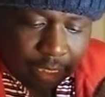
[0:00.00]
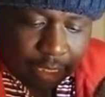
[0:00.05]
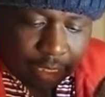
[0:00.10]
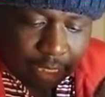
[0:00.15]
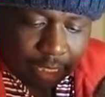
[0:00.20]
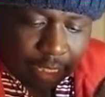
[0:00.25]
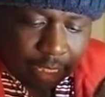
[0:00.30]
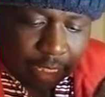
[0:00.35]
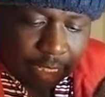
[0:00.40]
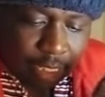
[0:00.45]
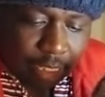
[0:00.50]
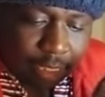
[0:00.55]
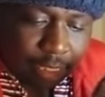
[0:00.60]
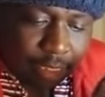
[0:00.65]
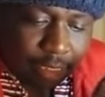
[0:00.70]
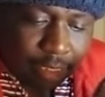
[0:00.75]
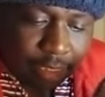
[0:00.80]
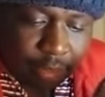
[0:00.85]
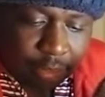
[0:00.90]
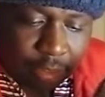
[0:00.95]
uh,
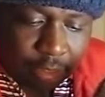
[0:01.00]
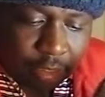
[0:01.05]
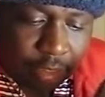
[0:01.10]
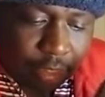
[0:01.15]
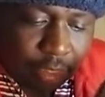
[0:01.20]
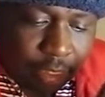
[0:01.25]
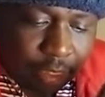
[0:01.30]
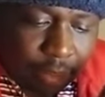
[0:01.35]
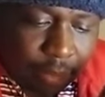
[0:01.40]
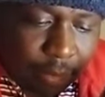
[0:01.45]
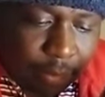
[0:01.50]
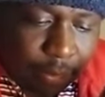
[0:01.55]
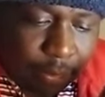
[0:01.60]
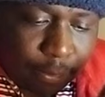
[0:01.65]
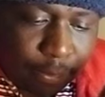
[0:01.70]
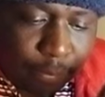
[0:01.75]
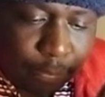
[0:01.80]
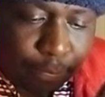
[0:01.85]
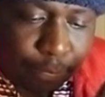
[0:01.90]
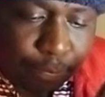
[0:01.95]
these
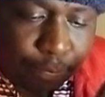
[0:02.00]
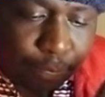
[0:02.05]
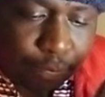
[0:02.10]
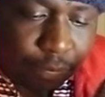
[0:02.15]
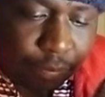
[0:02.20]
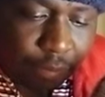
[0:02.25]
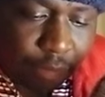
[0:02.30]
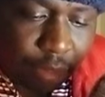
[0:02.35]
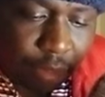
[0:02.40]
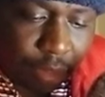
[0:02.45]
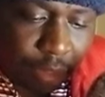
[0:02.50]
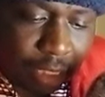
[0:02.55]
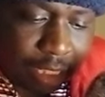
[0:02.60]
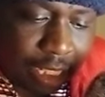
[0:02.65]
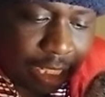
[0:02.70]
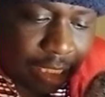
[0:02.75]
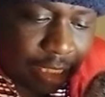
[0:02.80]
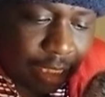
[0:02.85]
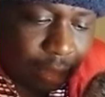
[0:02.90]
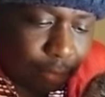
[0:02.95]
um,
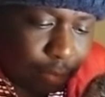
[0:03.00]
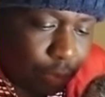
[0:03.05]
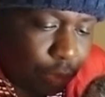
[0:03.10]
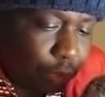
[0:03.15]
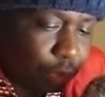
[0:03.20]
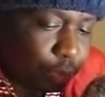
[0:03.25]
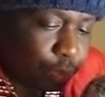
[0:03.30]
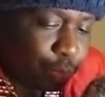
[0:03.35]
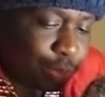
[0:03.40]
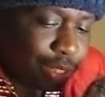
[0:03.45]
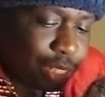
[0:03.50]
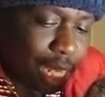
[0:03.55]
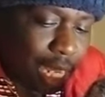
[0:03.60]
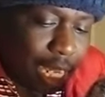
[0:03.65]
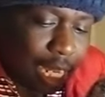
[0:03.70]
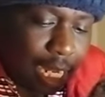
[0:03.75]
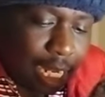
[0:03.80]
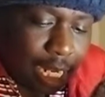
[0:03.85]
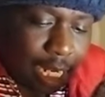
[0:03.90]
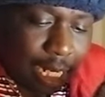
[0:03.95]
cluster bombs
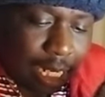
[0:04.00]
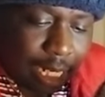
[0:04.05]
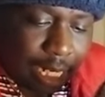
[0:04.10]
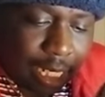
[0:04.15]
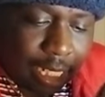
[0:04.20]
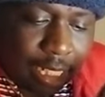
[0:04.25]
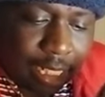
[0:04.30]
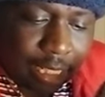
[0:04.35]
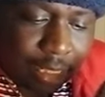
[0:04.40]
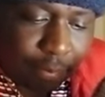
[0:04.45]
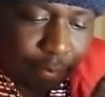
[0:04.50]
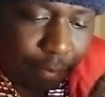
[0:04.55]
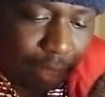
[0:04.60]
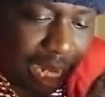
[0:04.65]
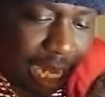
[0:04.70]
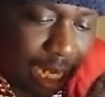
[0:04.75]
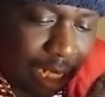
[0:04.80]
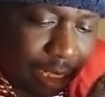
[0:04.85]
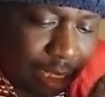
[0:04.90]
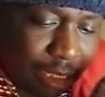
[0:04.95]
are
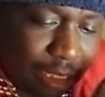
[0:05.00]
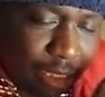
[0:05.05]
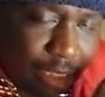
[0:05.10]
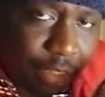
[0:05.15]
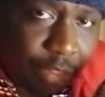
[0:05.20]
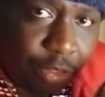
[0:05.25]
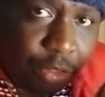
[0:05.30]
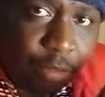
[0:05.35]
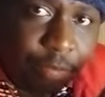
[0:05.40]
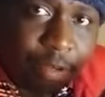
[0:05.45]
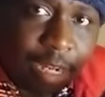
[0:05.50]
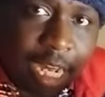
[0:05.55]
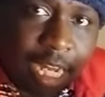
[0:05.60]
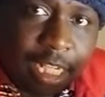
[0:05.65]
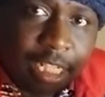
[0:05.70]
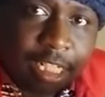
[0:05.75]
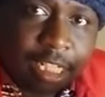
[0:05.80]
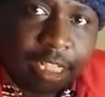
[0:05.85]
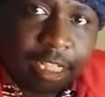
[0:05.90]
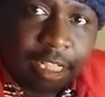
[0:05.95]
banned in over
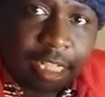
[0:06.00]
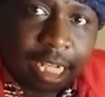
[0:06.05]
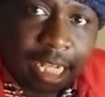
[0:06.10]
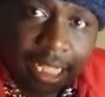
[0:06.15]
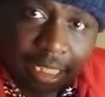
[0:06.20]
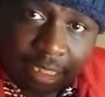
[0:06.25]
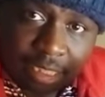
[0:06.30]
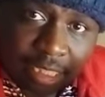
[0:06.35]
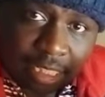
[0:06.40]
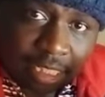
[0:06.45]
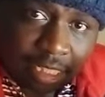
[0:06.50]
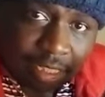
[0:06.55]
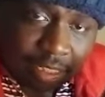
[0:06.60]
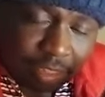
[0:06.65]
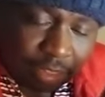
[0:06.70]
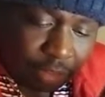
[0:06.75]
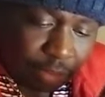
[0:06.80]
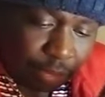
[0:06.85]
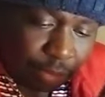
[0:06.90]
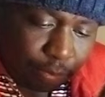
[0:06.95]
100
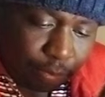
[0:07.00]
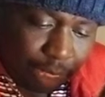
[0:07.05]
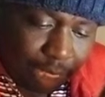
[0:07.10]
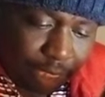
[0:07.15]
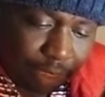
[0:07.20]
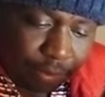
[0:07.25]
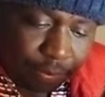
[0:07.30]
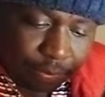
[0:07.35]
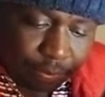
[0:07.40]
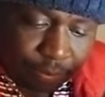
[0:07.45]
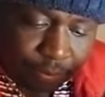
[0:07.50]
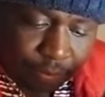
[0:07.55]
countries globally